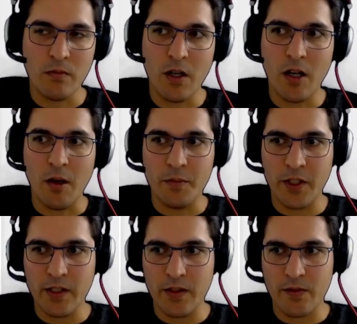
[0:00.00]

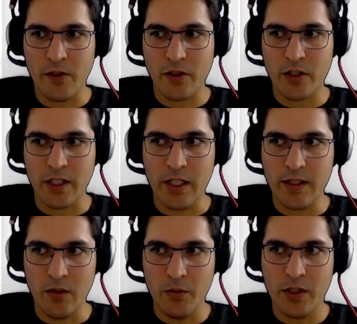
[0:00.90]
update this function a little
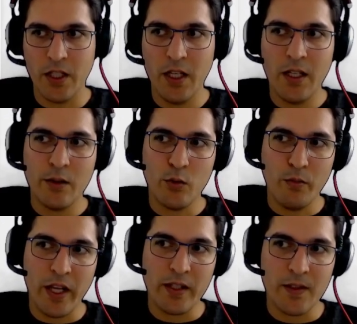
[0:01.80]
bit to
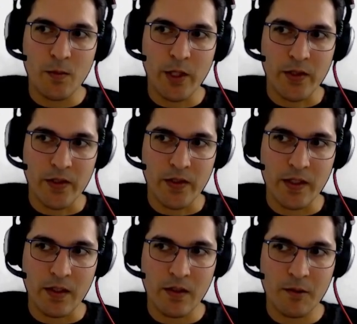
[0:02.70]
make this persistent.
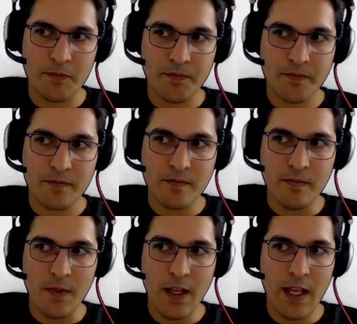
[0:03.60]

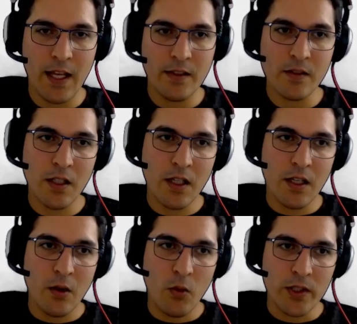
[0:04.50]
And
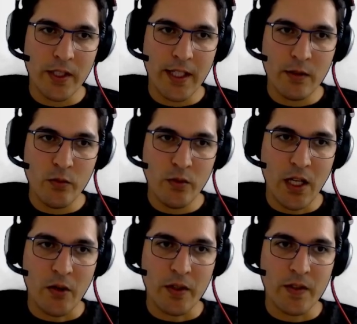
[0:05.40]
what I can do
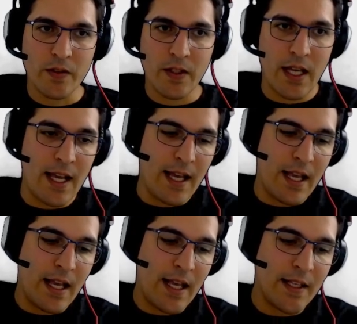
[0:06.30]
now is,
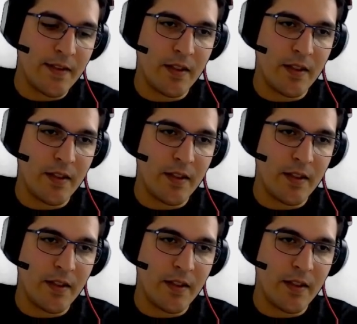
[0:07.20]
as